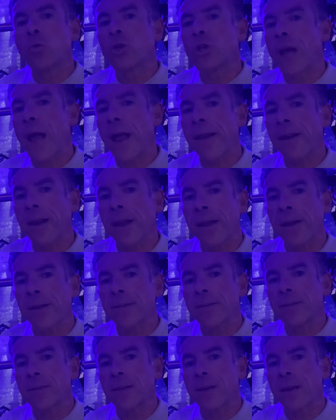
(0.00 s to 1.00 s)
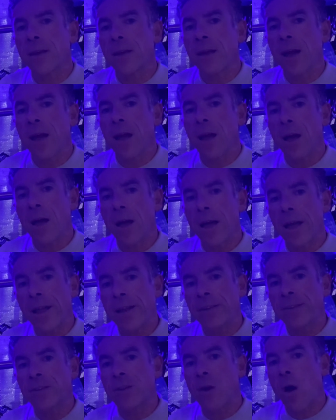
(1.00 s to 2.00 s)
chain links
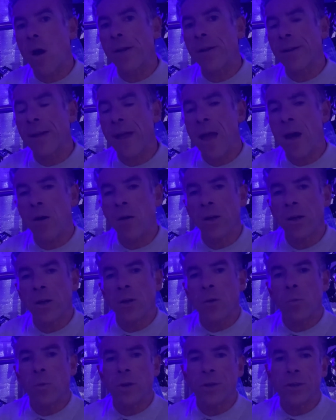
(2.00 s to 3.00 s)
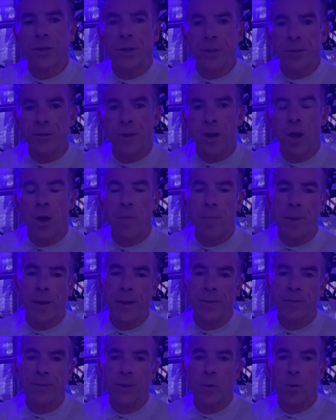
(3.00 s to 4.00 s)
inside and out, which in turn
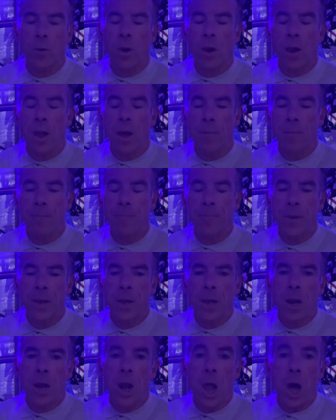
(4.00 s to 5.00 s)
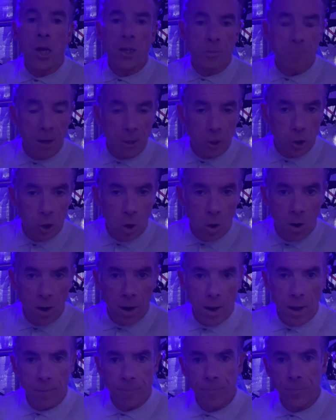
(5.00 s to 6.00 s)
means it will last much
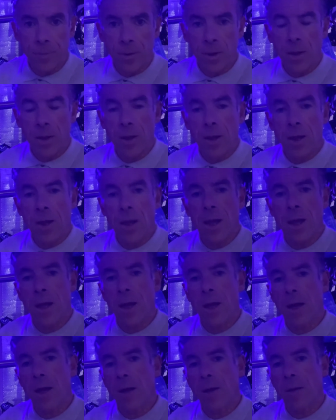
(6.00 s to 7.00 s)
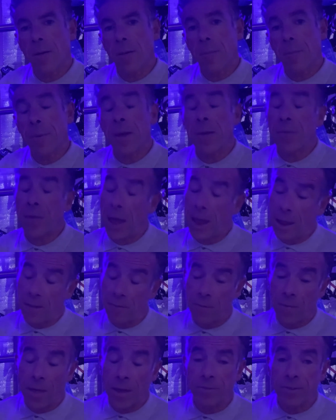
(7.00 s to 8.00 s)
longer.
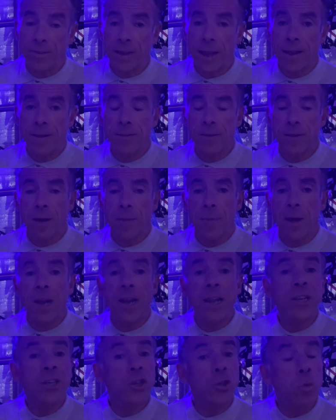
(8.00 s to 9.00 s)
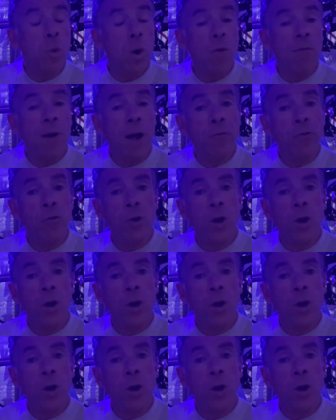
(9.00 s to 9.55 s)
They've said at least 1,200